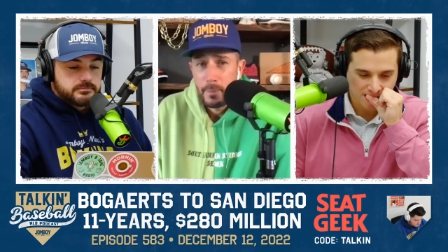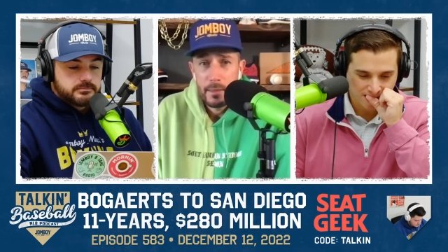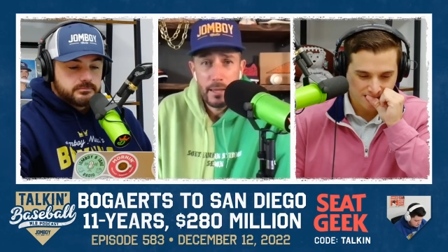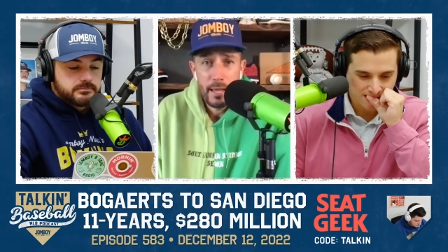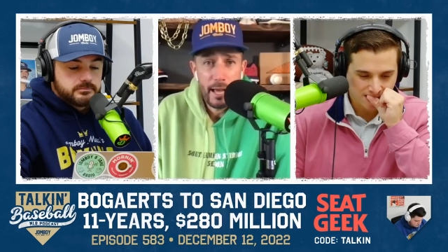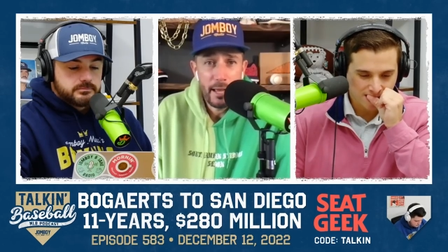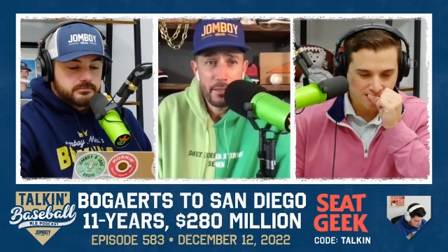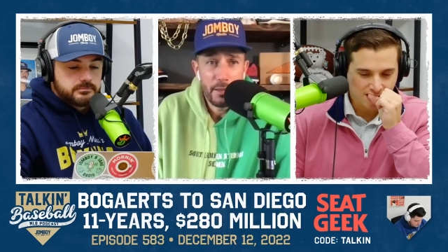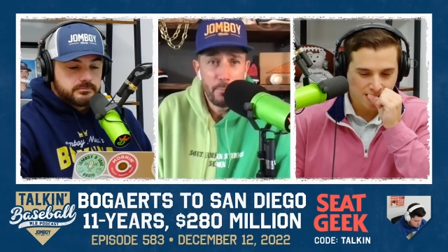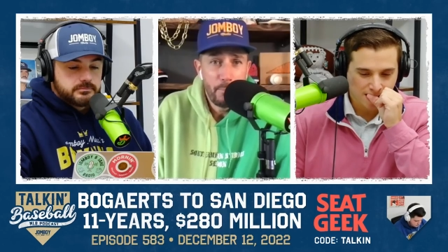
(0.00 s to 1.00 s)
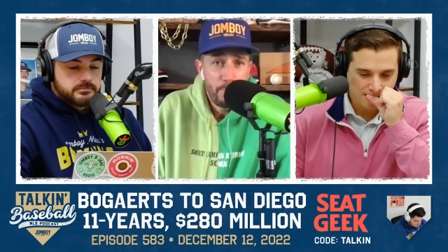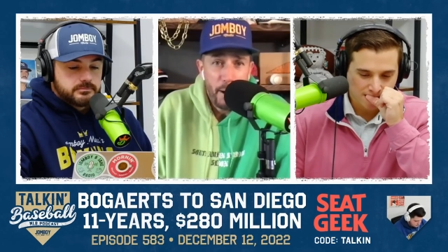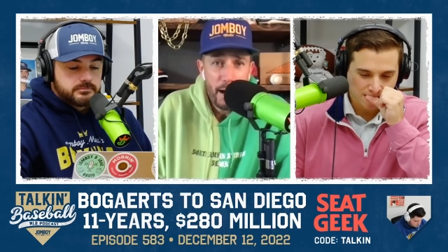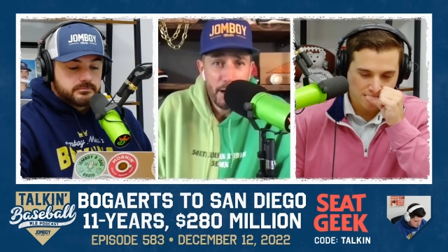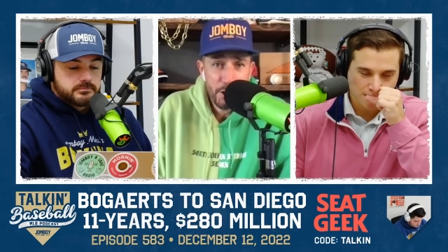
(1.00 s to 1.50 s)
Speaker 1: yeah, the
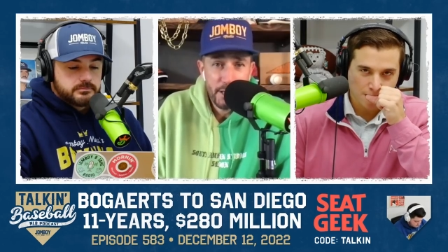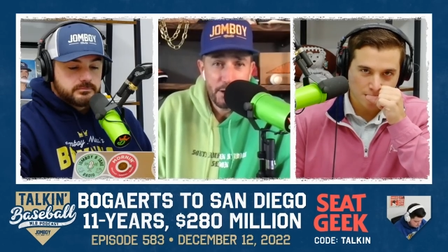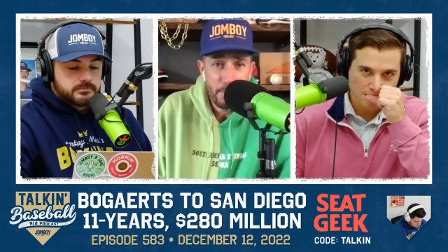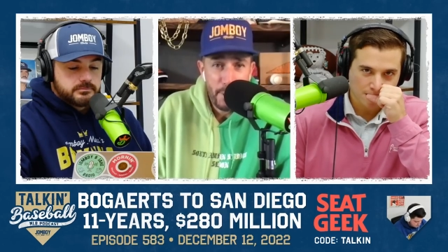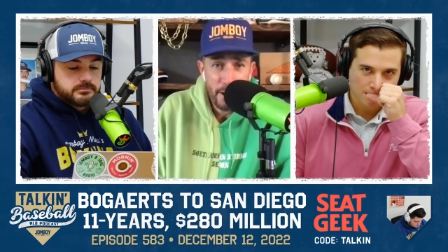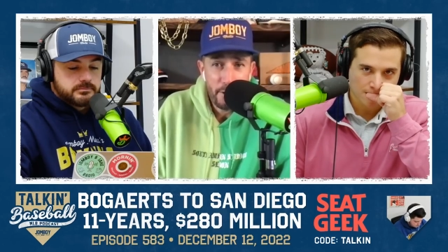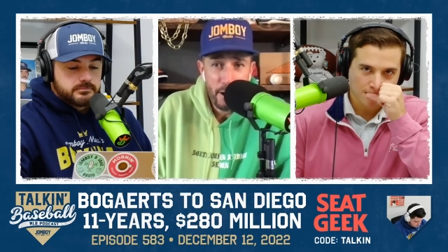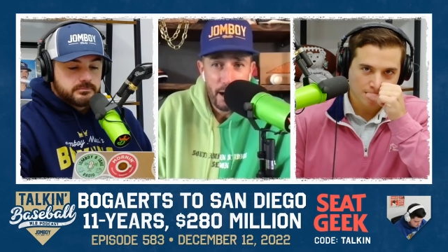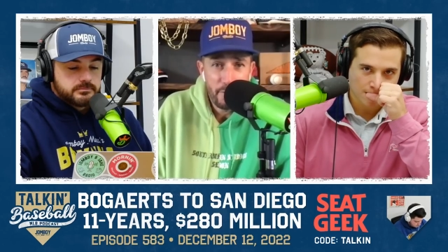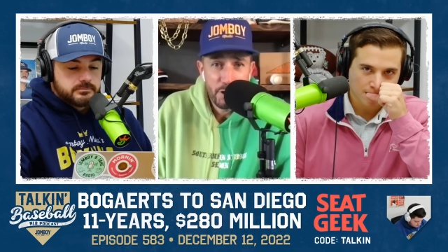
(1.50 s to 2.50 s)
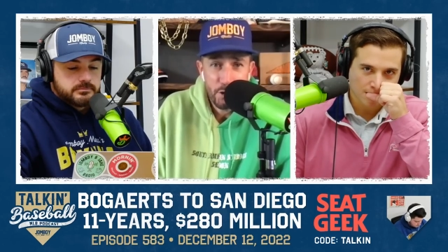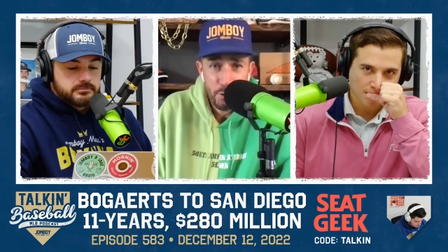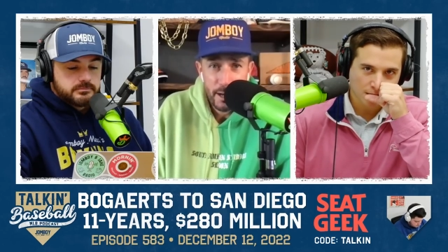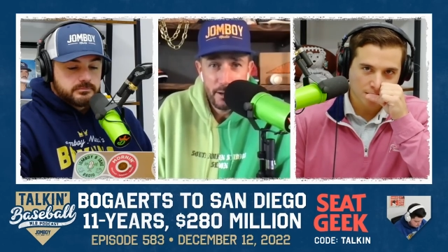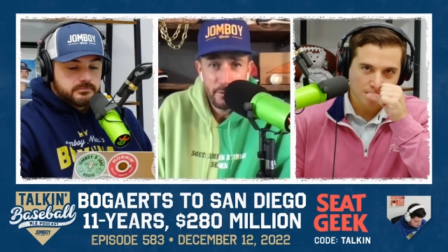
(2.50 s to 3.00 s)
Padres are better off
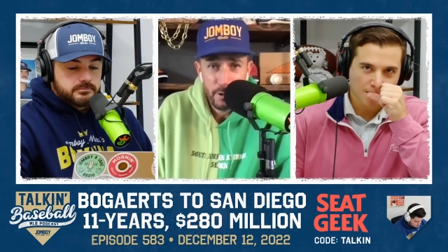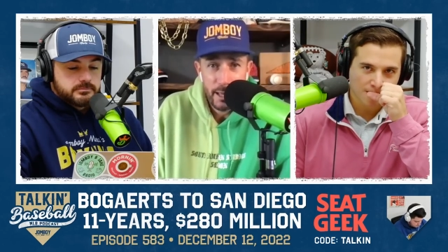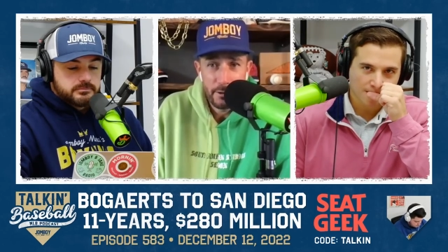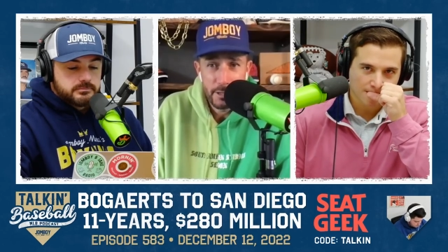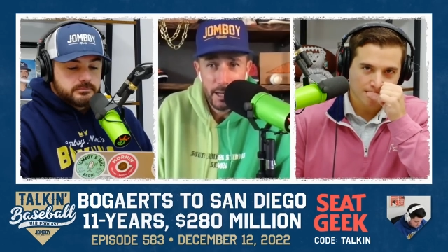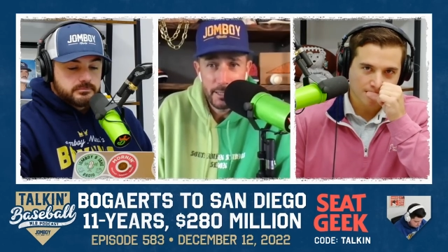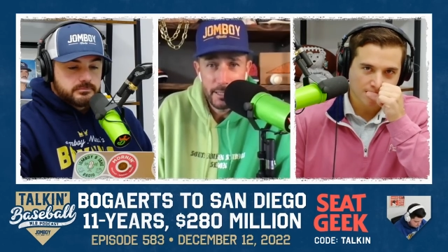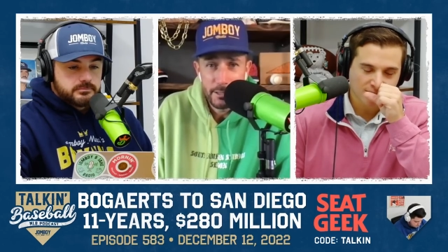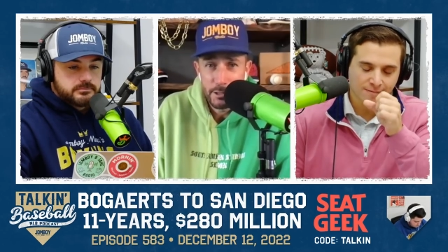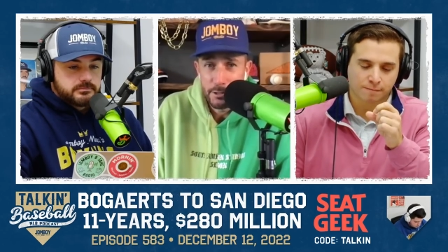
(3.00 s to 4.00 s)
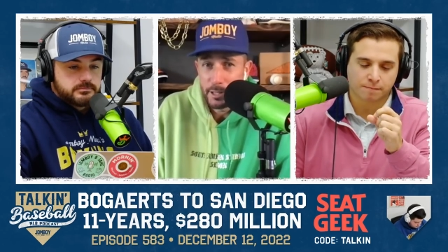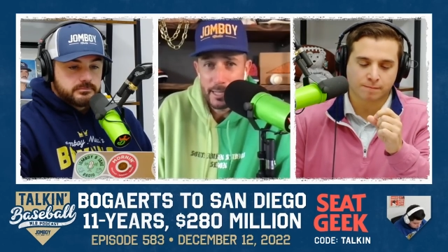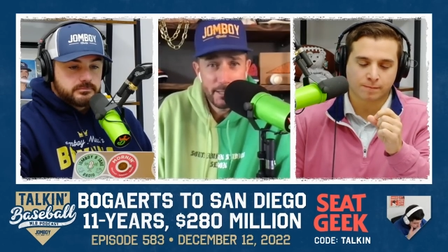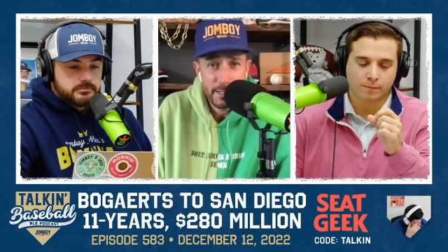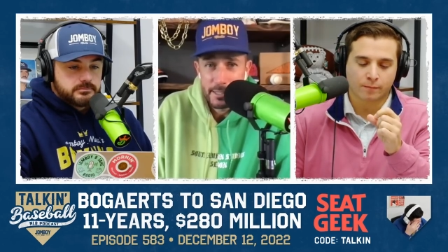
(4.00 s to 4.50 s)
trading Fernando Tatis Junior That's
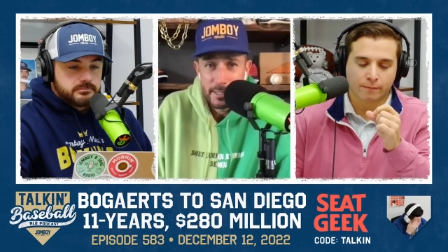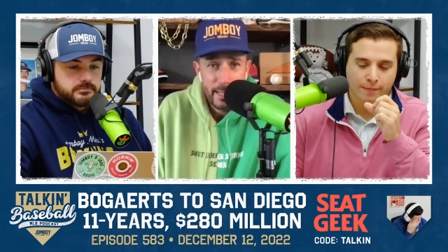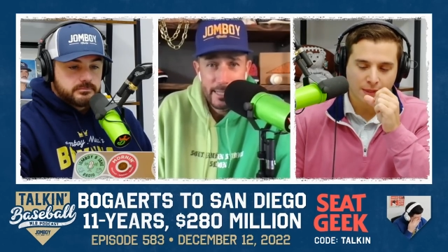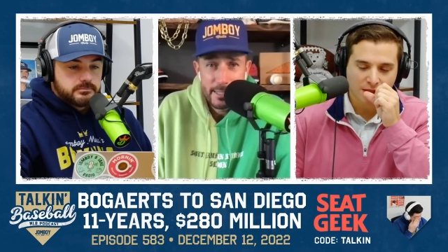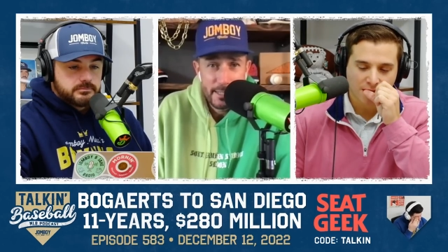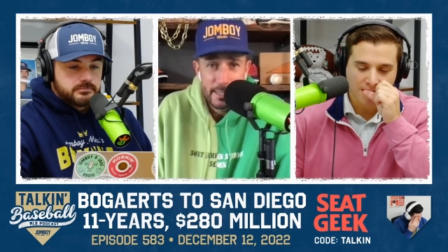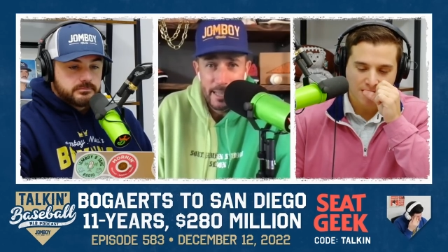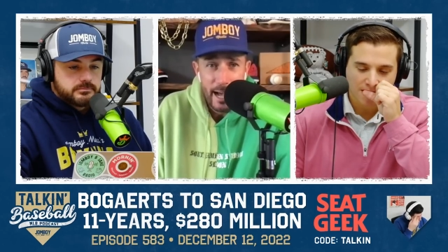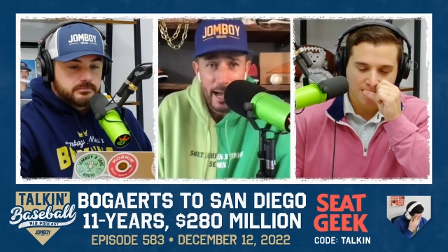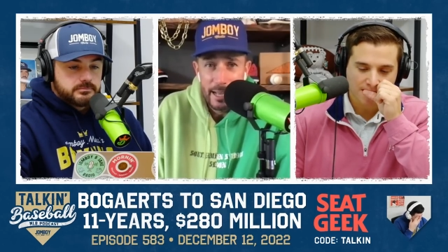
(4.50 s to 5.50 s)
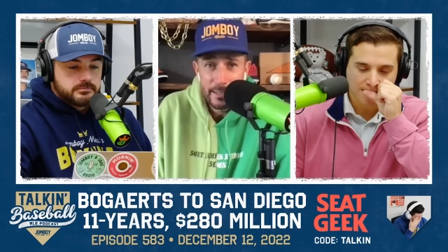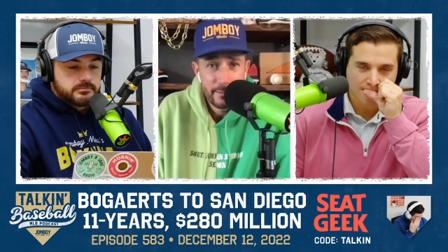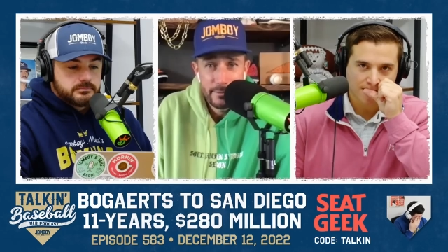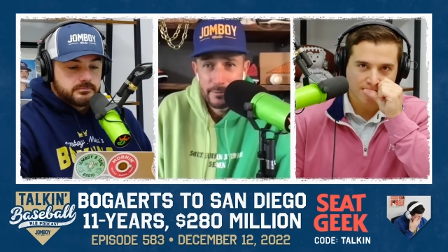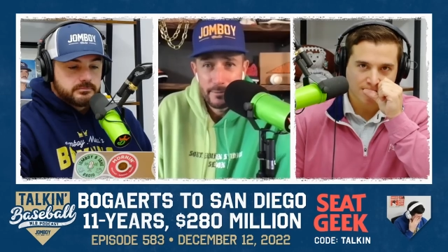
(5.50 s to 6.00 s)
just it's just not
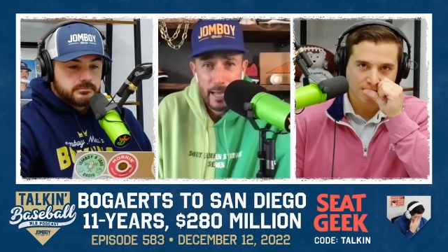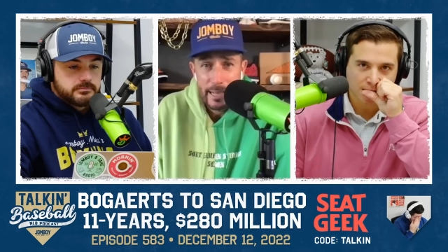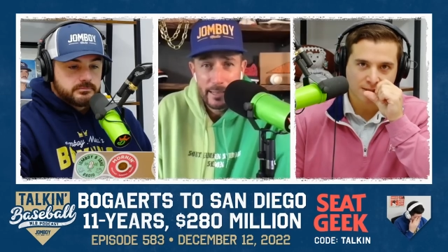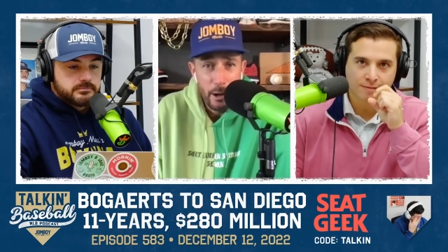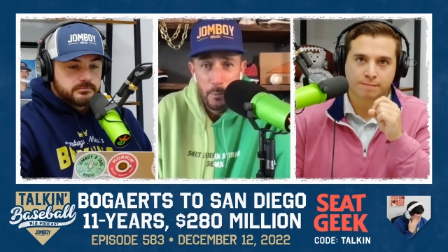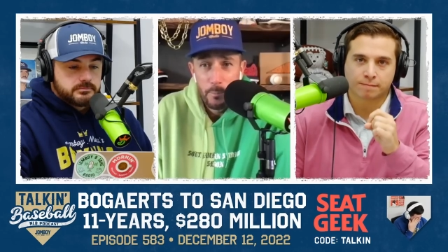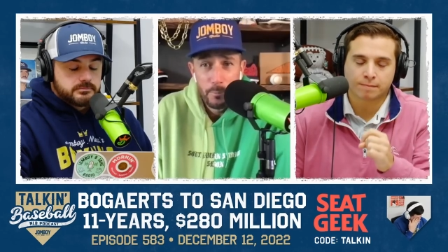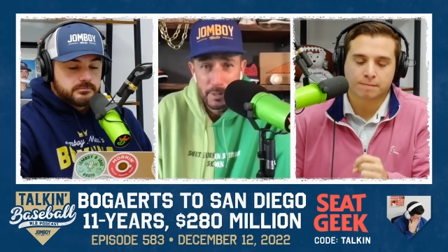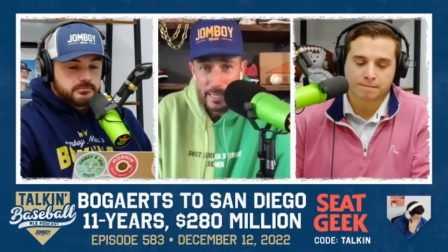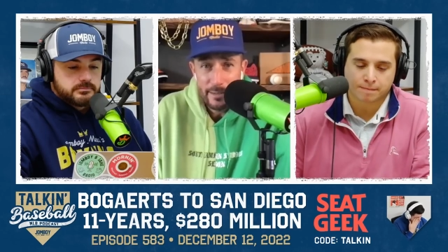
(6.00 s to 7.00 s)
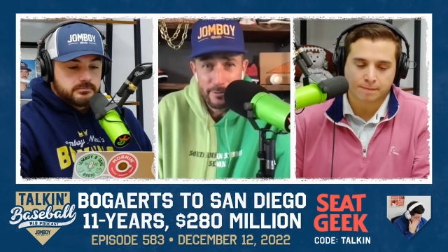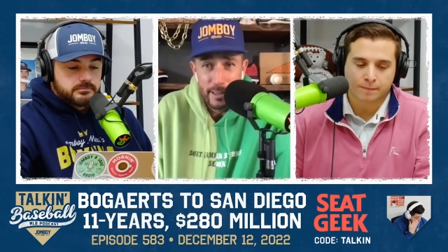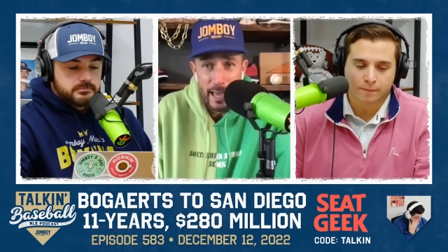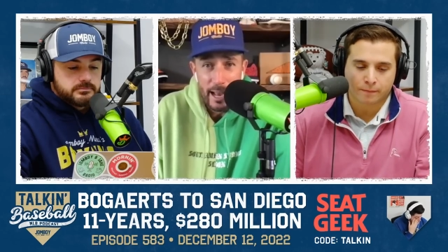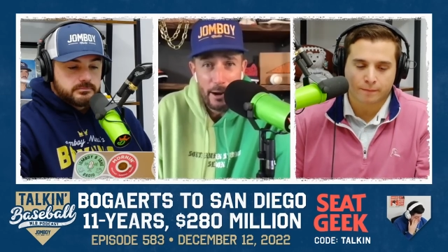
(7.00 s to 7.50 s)
I don't believe
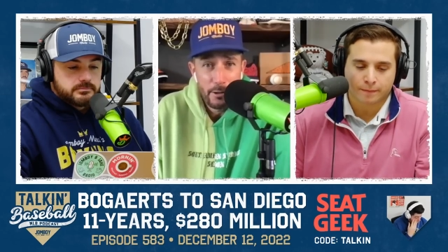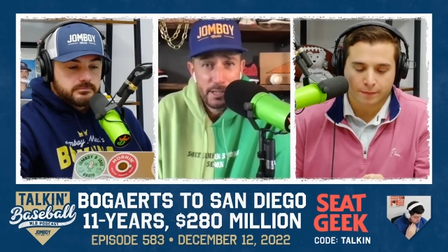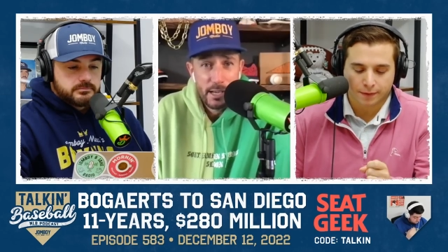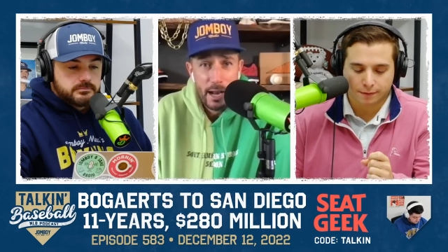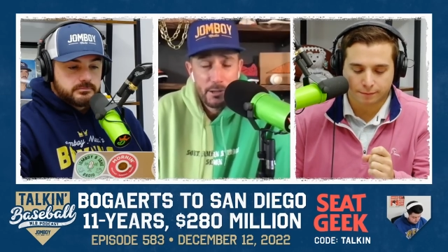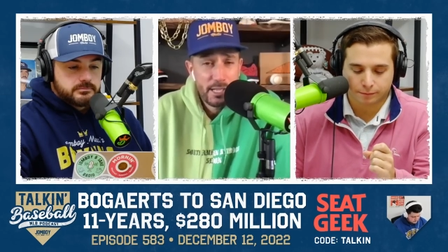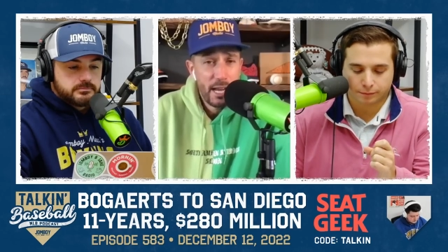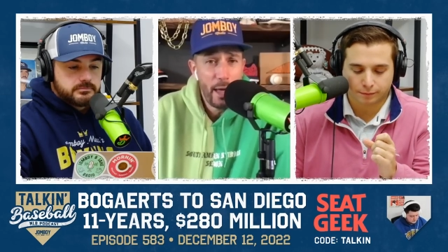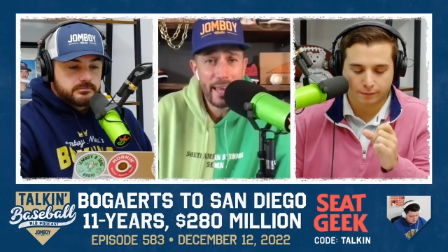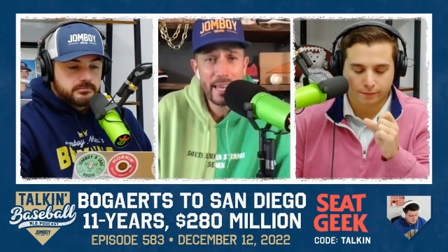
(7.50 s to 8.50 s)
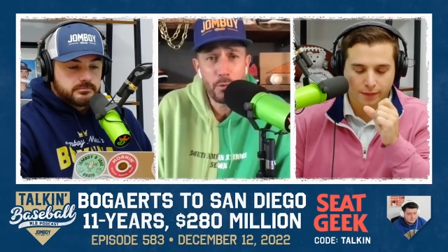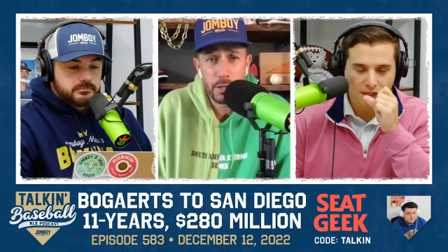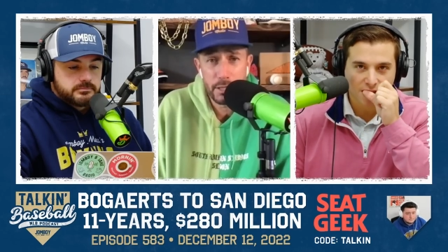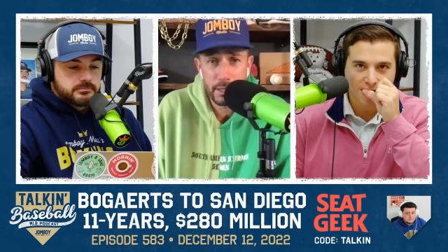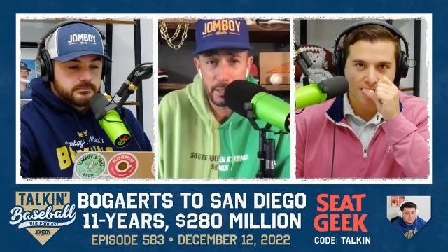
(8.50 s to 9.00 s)
that. I don't, I don't see how anyone
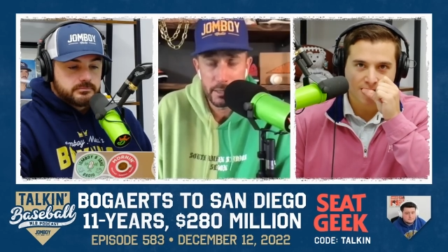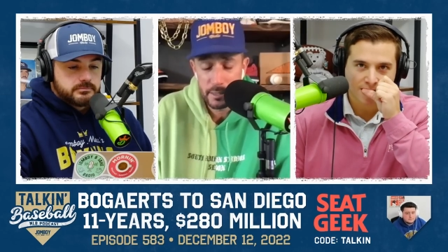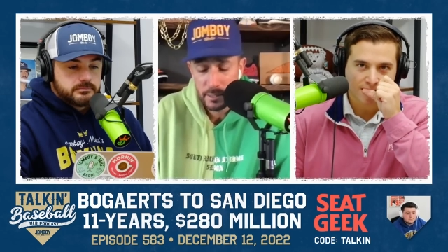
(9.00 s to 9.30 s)
could.